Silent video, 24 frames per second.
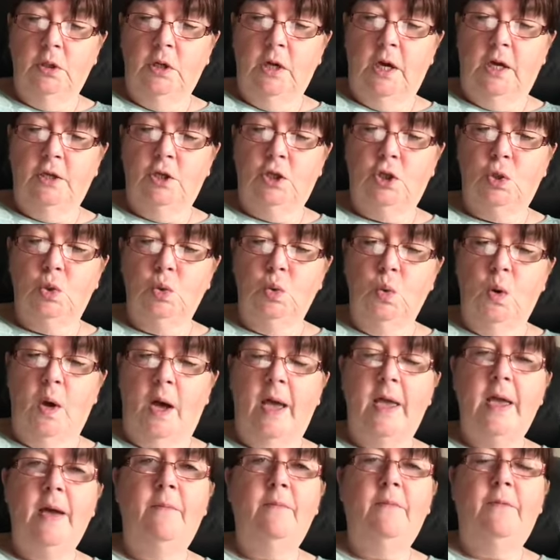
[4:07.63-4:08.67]
And so
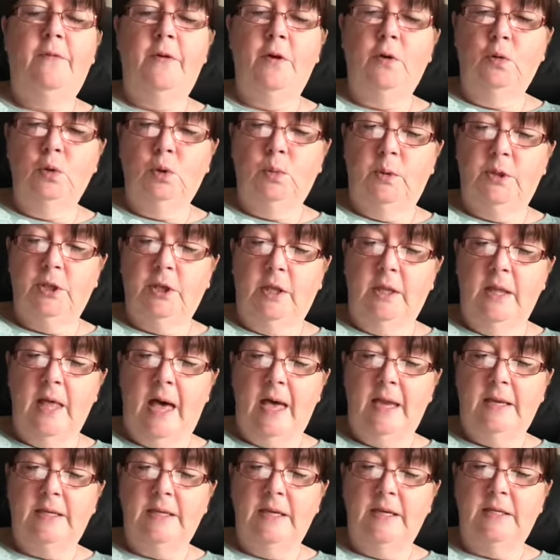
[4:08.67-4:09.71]
I am filled with
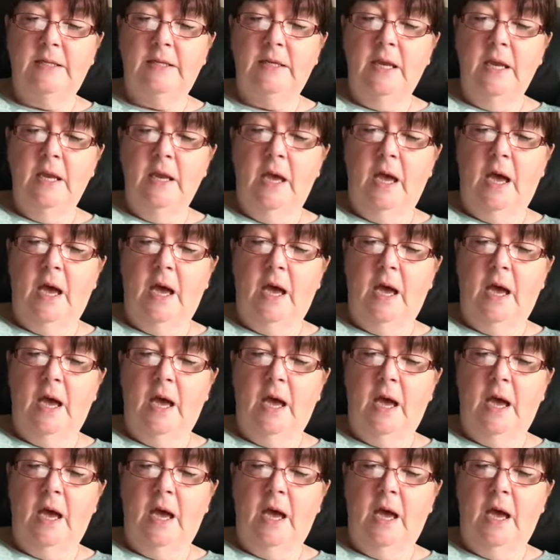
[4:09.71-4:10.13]
gladness,